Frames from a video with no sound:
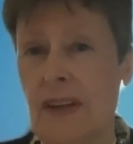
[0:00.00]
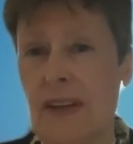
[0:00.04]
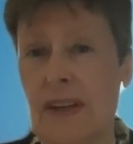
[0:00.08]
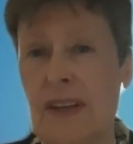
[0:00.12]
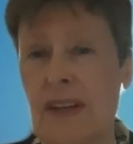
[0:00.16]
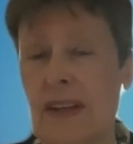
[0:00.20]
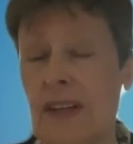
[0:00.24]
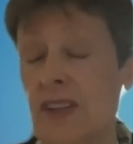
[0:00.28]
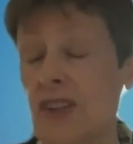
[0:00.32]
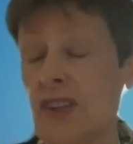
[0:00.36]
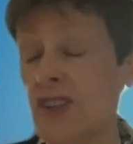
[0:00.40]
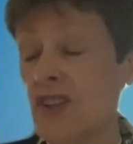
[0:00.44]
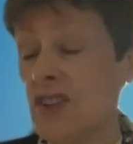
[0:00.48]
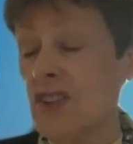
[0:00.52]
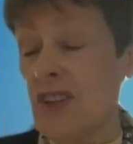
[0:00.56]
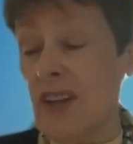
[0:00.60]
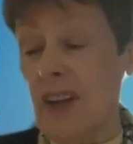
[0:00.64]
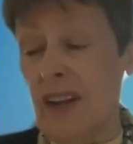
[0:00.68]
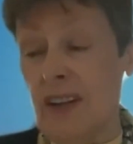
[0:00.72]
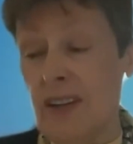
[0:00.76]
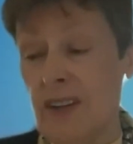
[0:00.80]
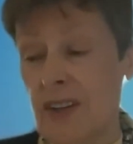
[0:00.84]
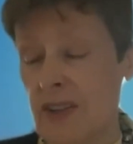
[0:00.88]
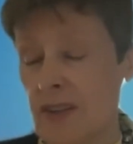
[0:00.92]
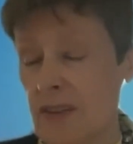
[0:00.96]
He has
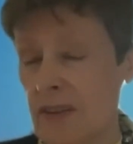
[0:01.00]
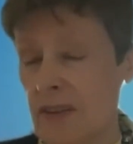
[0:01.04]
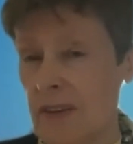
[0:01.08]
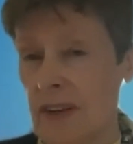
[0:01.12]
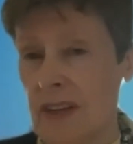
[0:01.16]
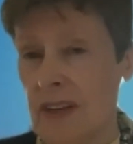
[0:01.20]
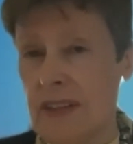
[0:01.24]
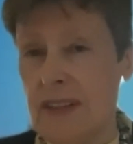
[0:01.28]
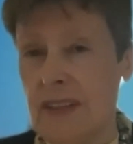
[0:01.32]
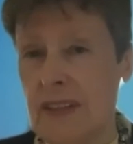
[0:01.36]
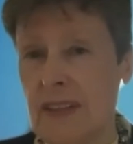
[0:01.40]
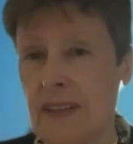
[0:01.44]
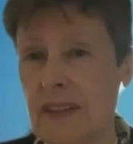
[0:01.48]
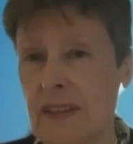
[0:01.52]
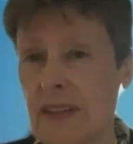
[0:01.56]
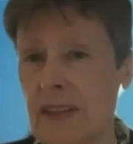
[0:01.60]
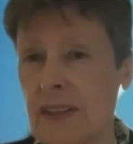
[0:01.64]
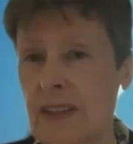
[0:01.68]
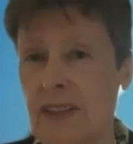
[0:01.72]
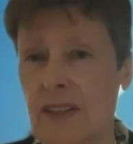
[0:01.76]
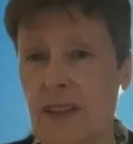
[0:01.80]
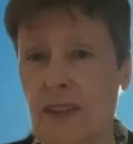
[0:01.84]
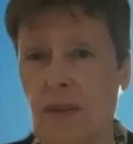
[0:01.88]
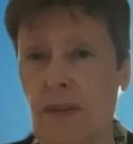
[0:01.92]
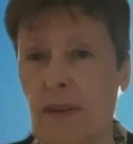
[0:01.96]
changed a great deal. He
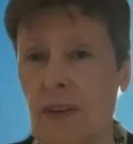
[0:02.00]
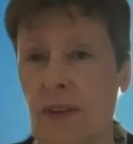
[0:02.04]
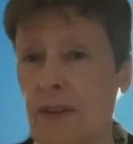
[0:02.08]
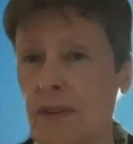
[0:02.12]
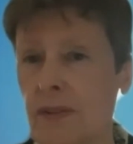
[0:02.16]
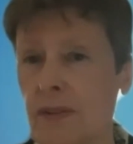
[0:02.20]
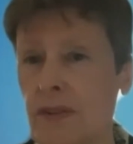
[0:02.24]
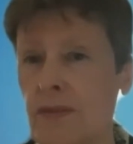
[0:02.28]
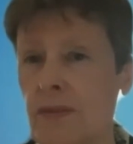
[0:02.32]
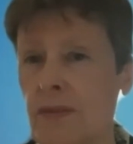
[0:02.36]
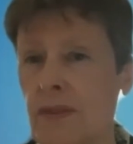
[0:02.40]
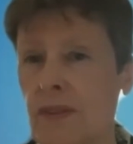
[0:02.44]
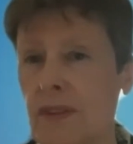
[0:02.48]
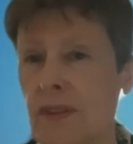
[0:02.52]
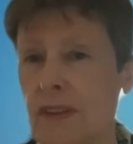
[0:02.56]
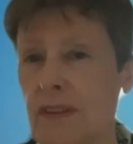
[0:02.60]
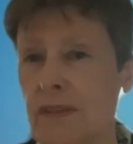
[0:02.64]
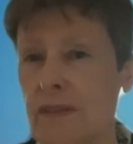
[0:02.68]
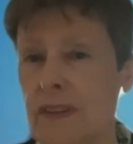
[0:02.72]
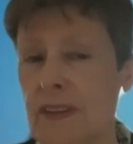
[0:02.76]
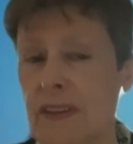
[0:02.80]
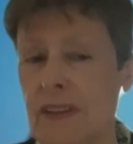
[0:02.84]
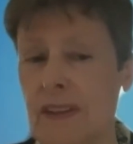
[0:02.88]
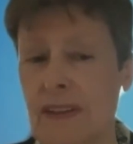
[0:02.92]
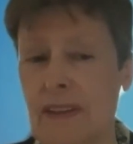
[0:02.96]
has total control
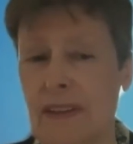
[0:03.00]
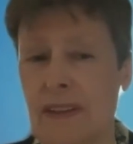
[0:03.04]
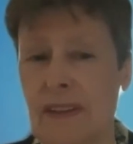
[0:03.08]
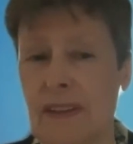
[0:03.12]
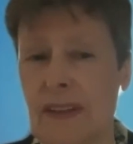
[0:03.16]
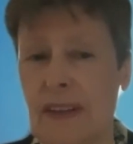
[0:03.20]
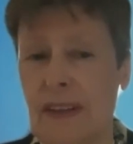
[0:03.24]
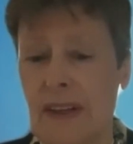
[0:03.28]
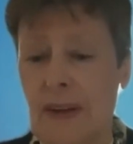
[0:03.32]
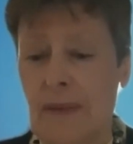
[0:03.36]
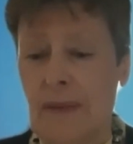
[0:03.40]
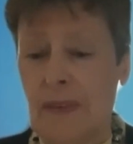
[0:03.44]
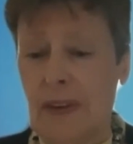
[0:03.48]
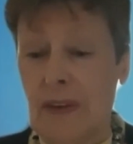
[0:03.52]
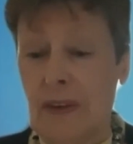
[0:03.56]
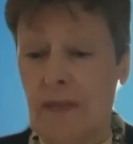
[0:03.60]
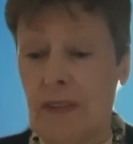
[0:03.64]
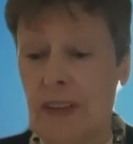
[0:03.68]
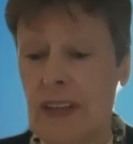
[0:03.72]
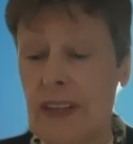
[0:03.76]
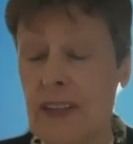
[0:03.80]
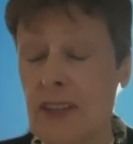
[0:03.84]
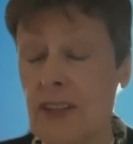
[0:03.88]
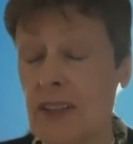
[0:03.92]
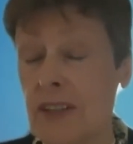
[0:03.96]
of the
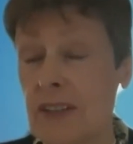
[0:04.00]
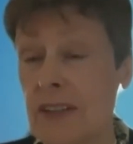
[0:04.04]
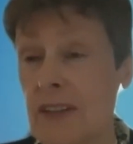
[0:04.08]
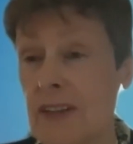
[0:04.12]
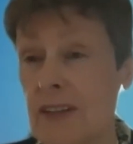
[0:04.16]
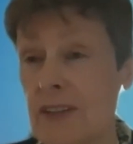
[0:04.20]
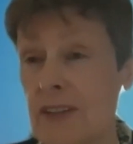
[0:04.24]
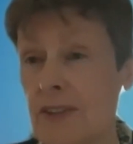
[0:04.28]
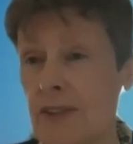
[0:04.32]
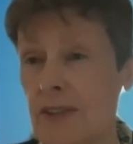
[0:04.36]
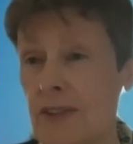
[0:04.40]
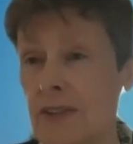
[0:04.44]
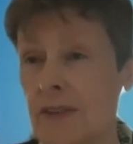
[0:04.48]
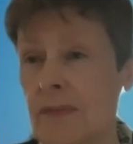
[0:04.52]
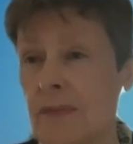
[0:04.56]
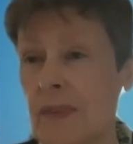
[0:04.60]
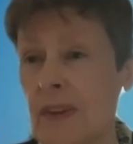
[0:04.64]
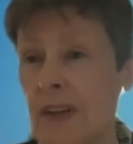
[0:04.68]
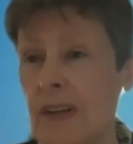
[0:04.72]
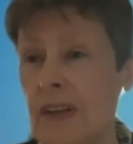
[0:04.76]
legislature.